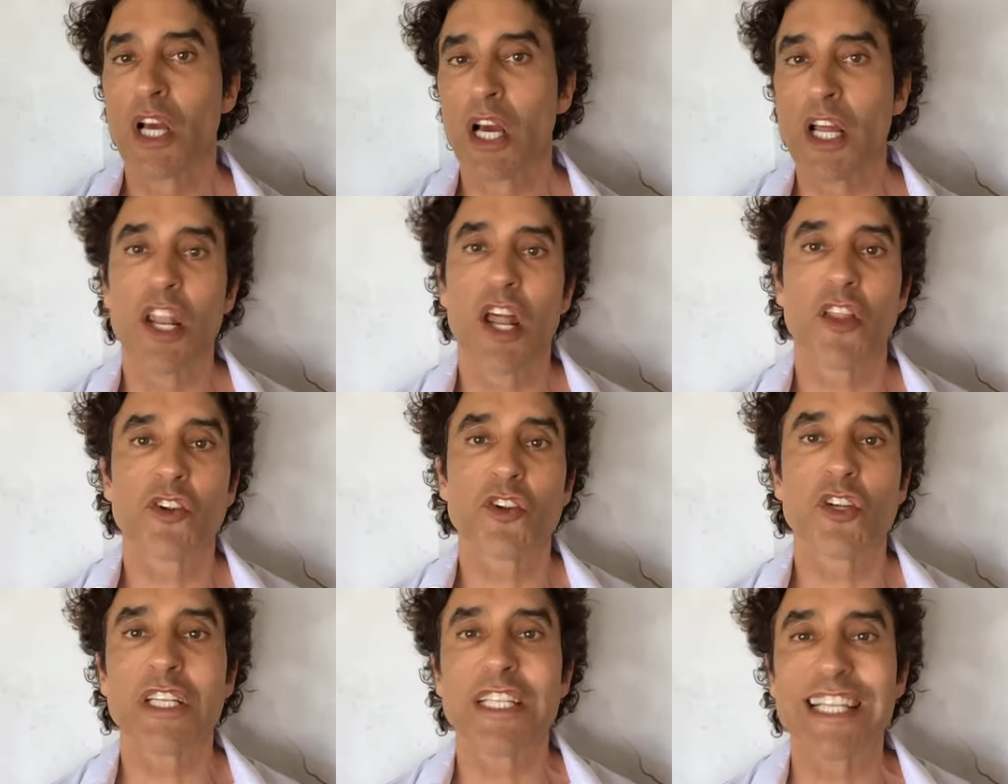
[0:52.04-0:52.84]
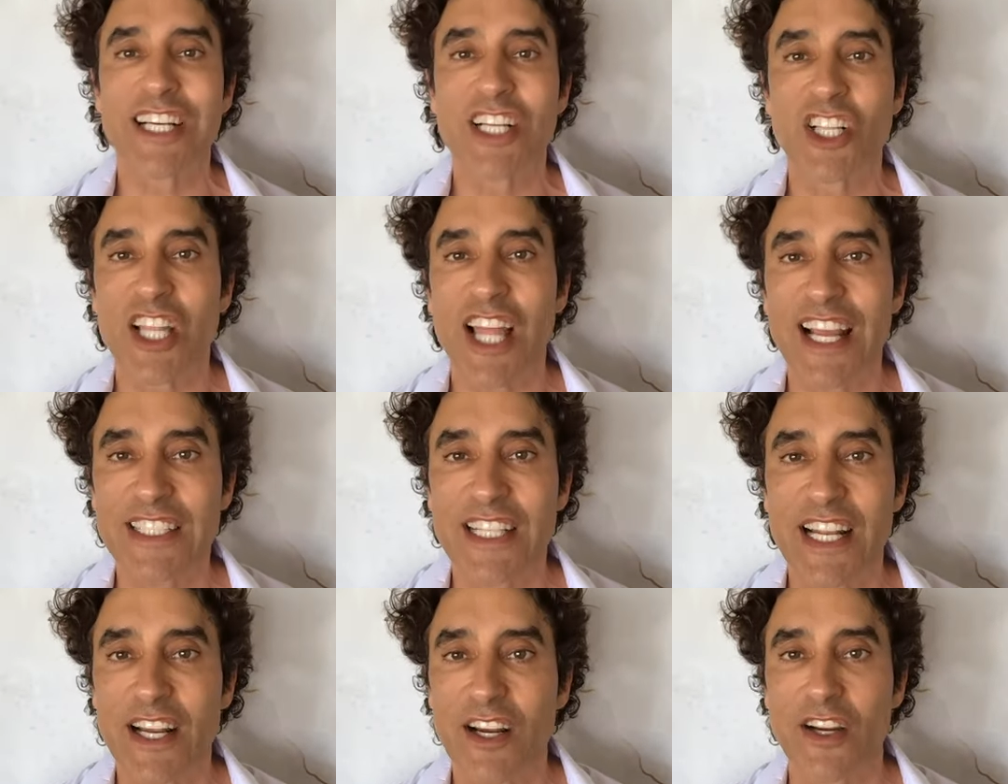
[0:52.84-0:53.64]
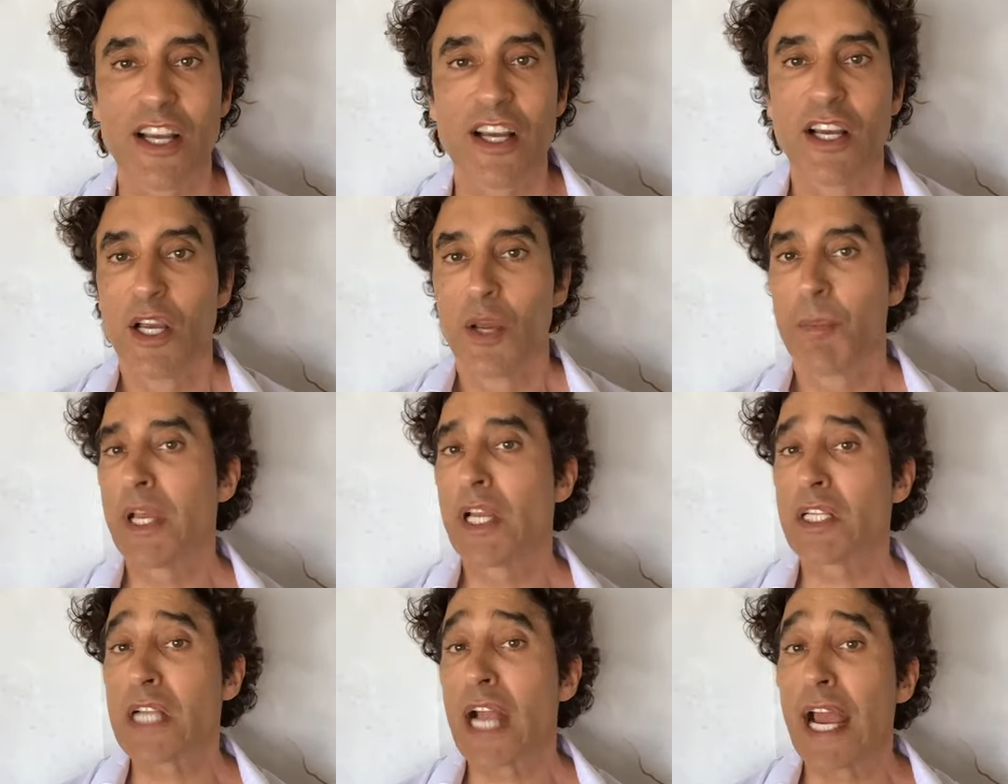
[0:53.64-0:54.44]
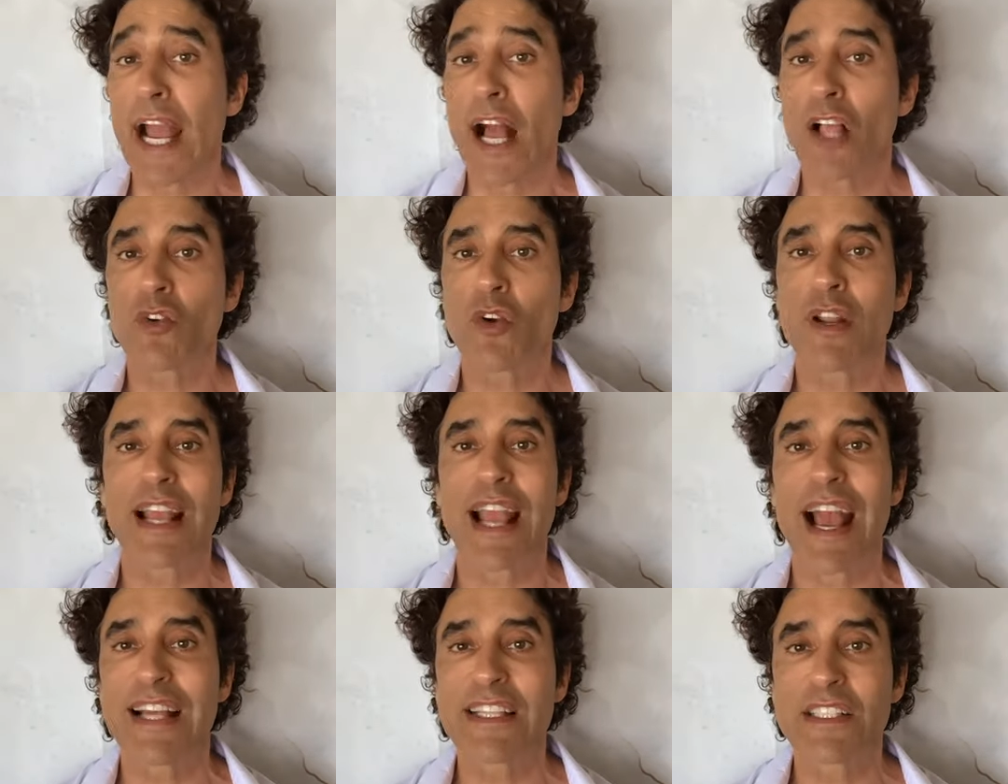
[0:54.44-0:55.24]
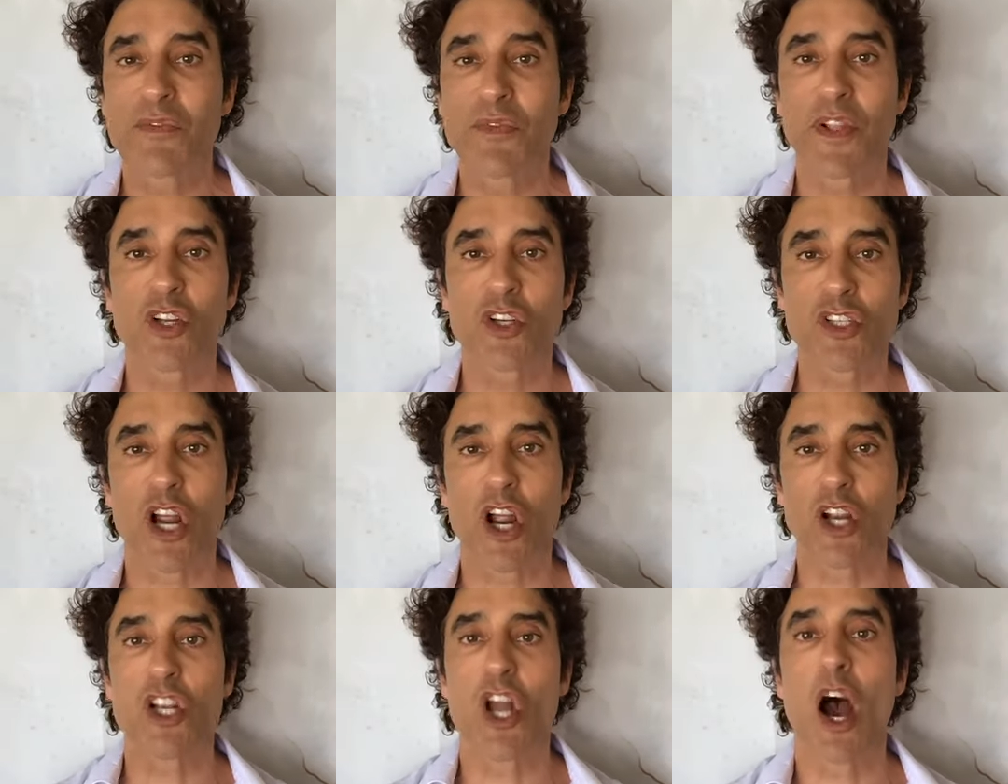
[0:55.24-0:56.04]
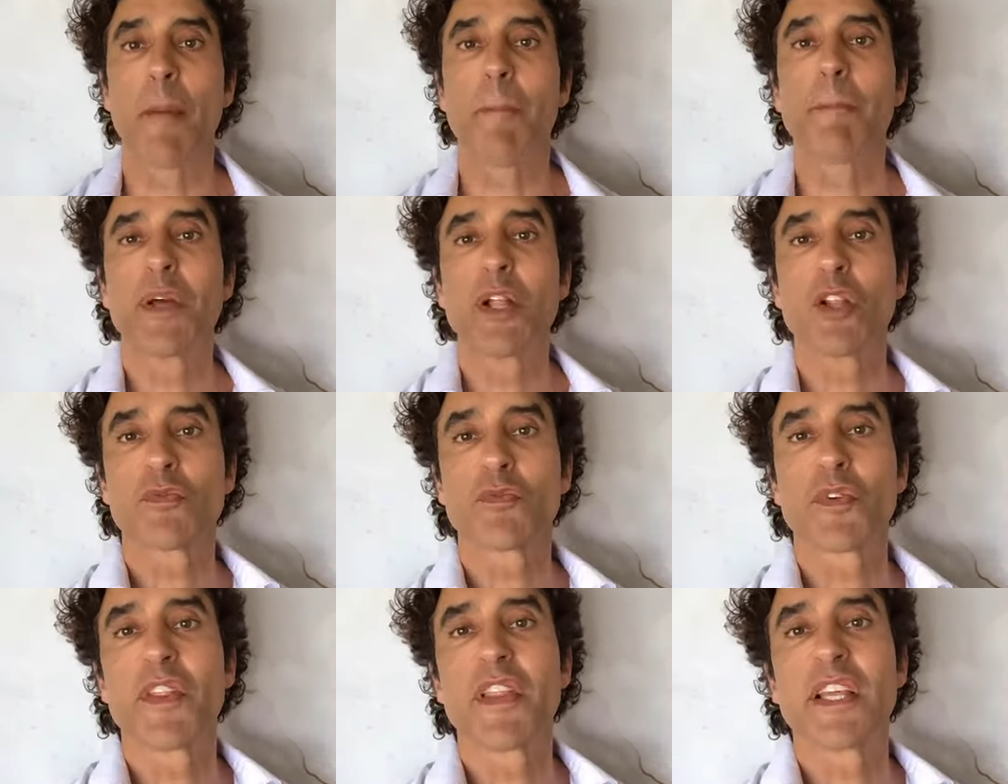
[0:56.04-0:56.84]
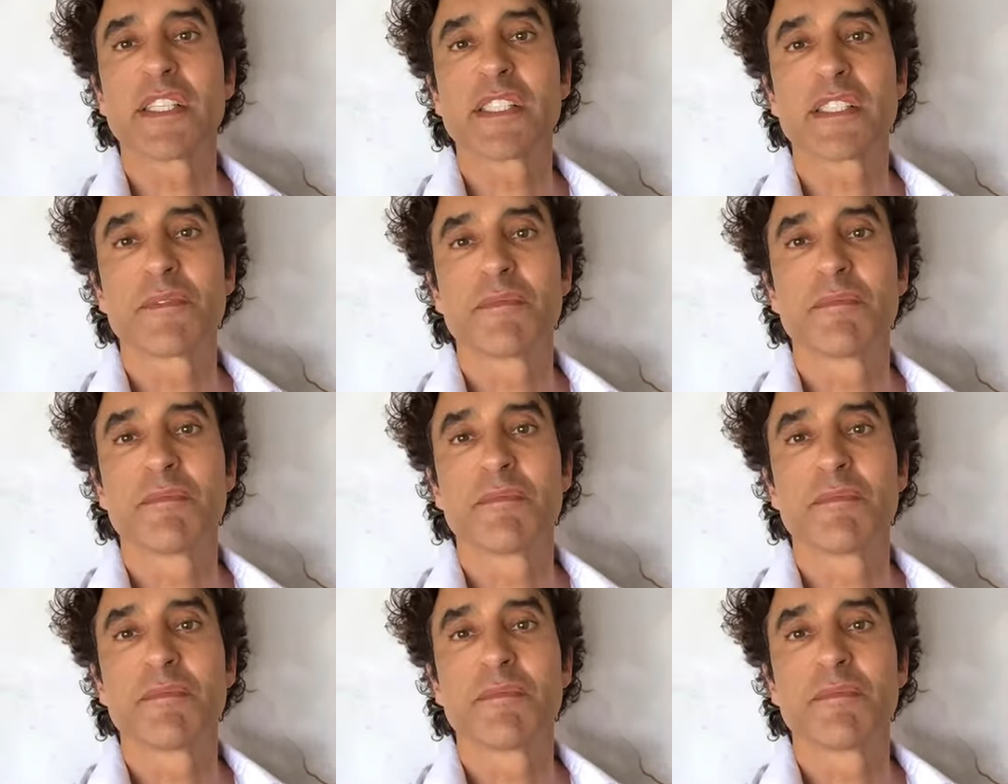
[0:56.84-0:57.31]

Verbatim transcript: Another neglected area because hyaluronic acid fillers are not built for this.